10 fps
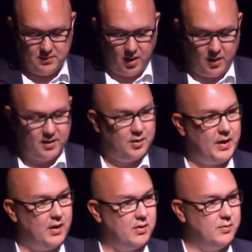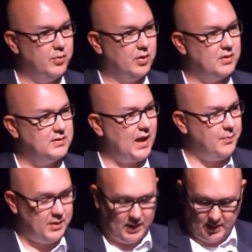talking about her book,
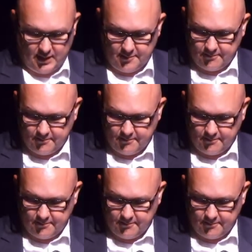Diamond Eye.